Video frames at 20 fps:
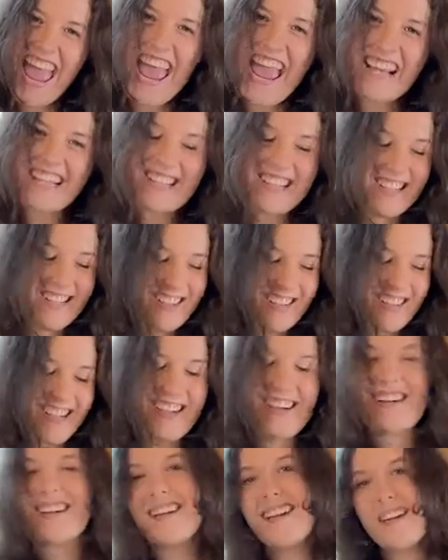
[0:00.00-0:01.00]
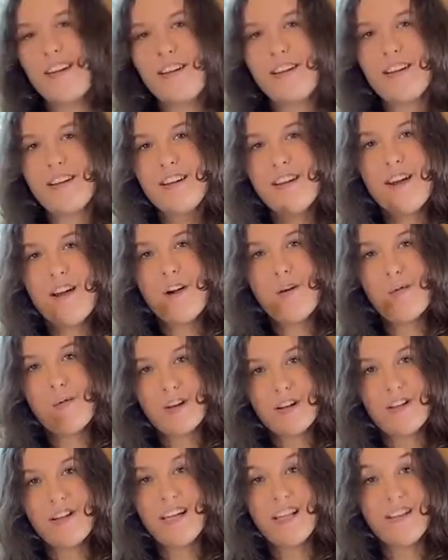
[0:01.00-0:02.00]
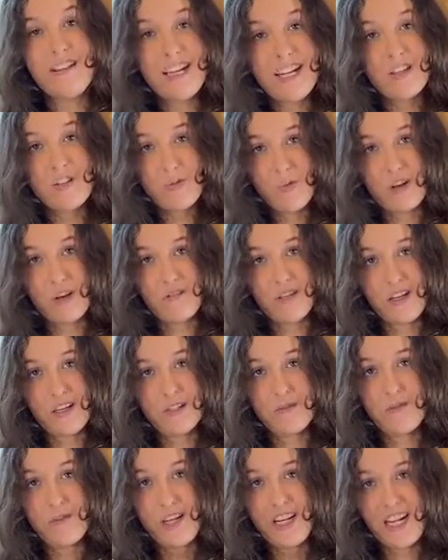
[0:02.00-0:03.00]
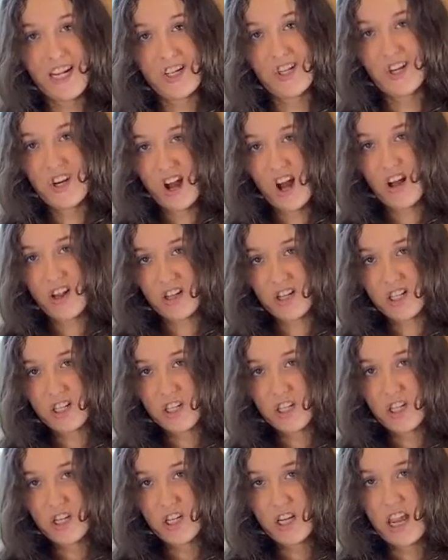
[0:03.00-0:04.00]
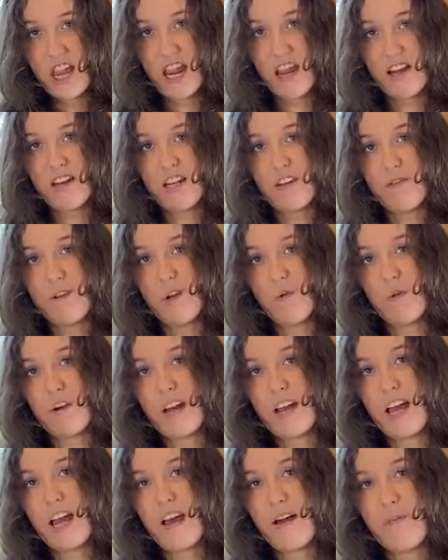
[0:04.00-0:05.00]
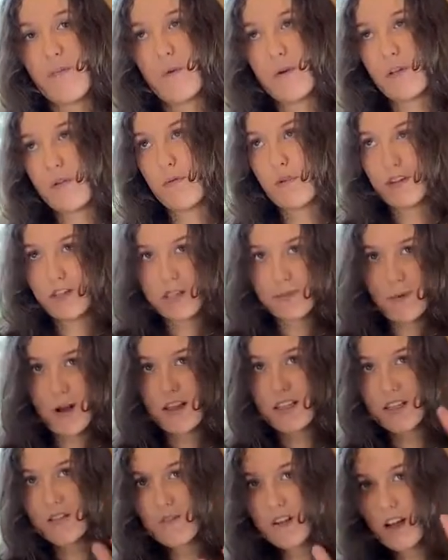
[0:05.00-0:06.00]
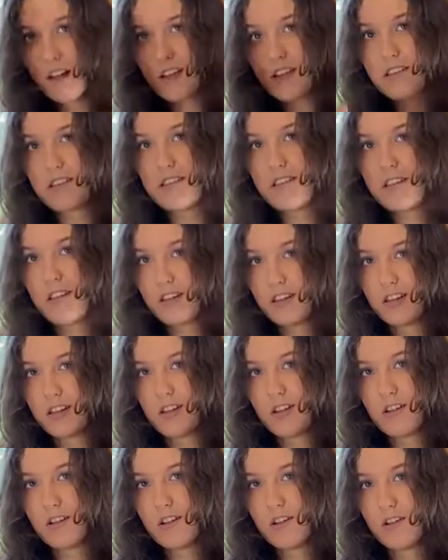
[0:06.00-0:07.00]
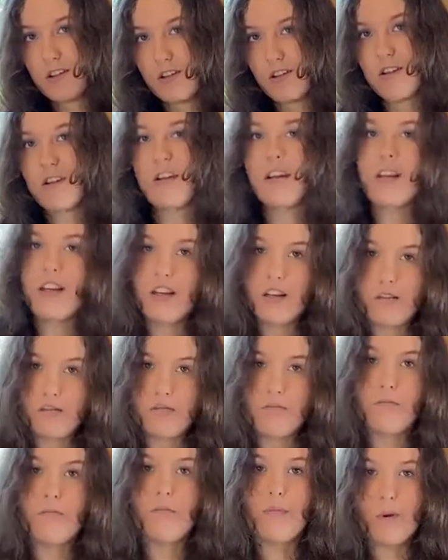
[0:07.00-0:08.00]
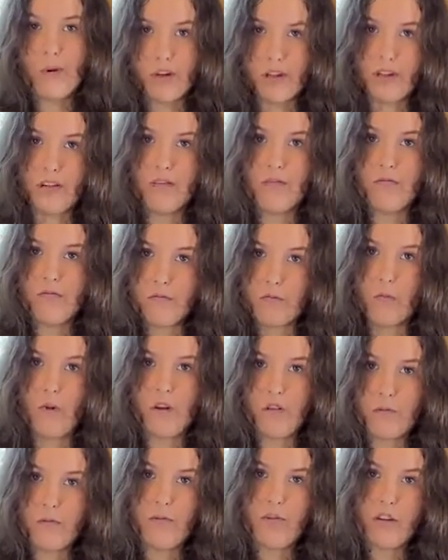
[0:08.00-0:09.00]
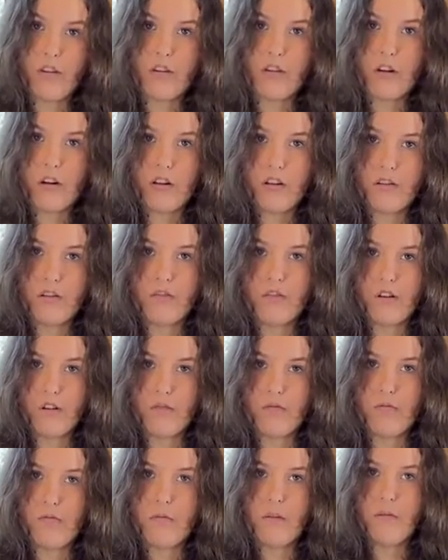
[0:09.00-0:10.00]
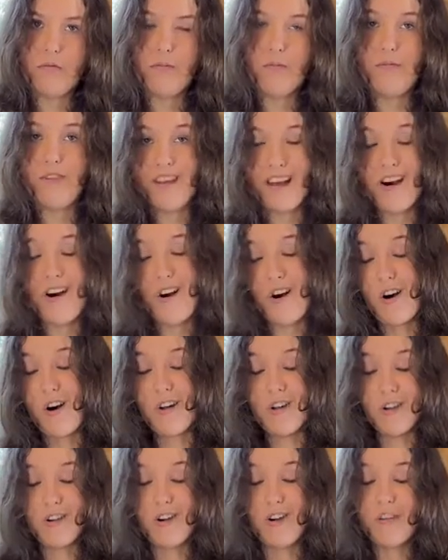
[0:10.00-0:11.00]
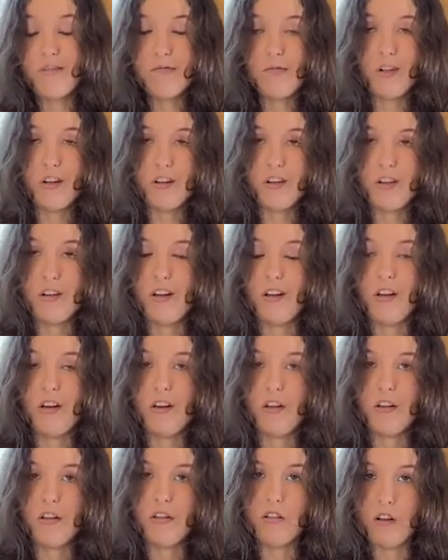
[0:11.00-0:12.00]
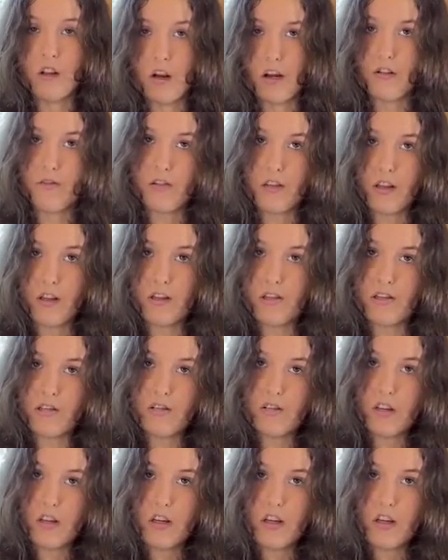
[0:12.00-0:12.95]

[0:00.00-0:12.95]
So you're gonna need at least one of these for each color. And if you want to have more than one spots of colors, you're gonna need more than one for each color. So all in all, you're gonna need a lot of these.